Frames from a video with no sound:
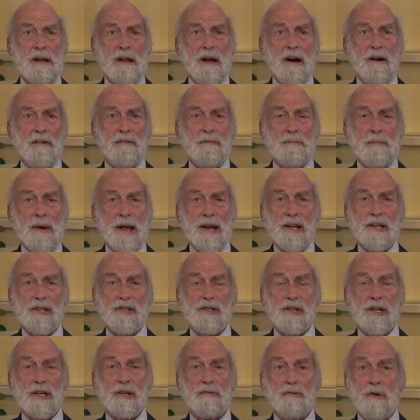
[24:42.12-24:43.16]
of
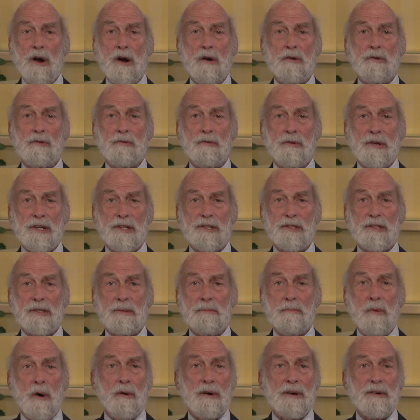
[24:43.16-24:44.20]
managing road risk
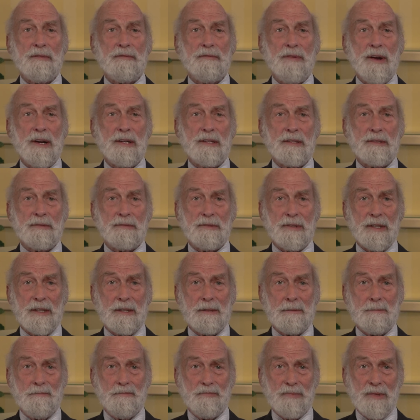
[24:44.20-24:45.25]
more effectively.
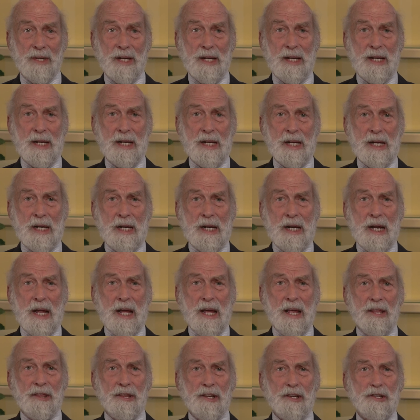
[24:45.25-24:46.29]

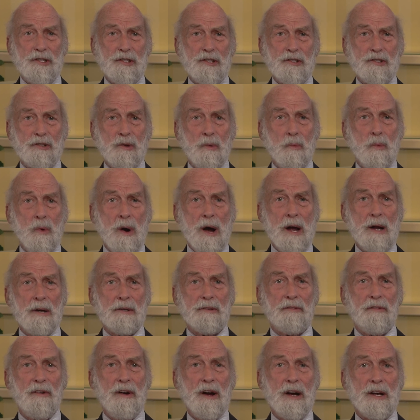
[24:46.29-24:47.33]
This is a world
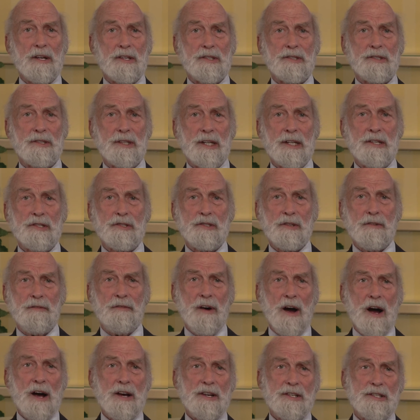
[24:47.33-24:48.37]
first
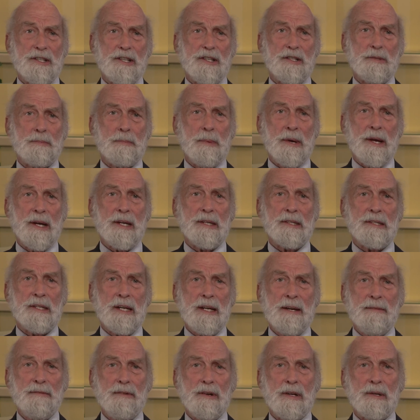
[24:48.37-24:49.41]
insofar as it's being
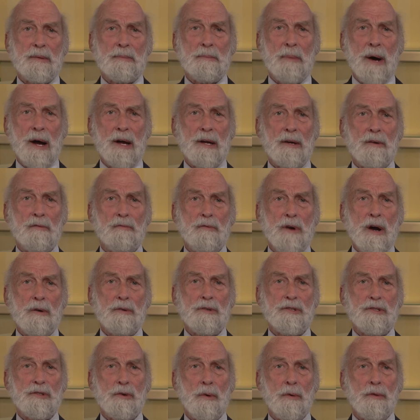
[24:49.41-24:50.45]
delivered by a
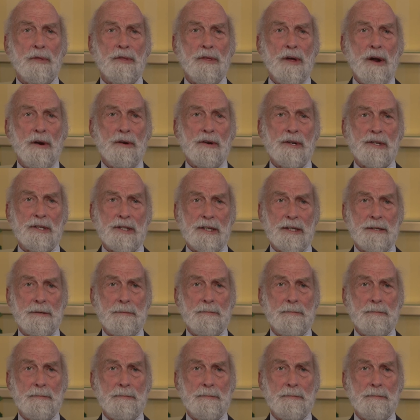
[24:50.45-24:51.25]
roads authority.